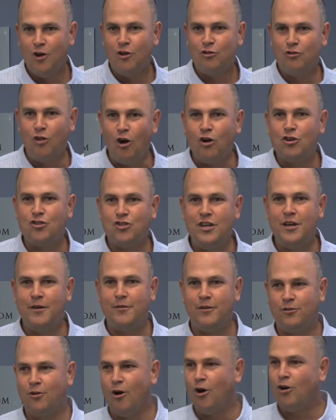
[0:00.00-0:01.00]
Dor
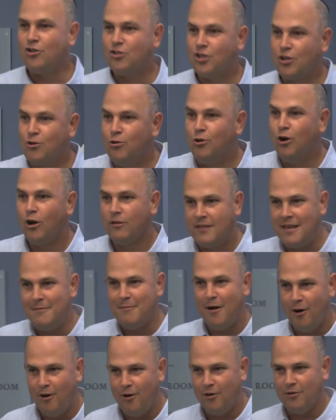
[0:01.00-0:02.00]
Shekuloti
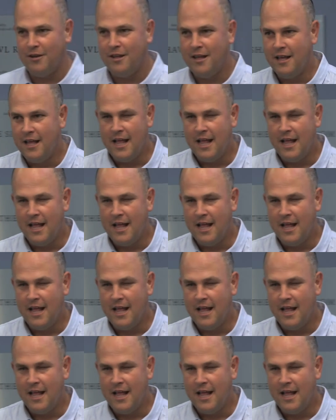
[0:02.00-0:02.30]
Mahon.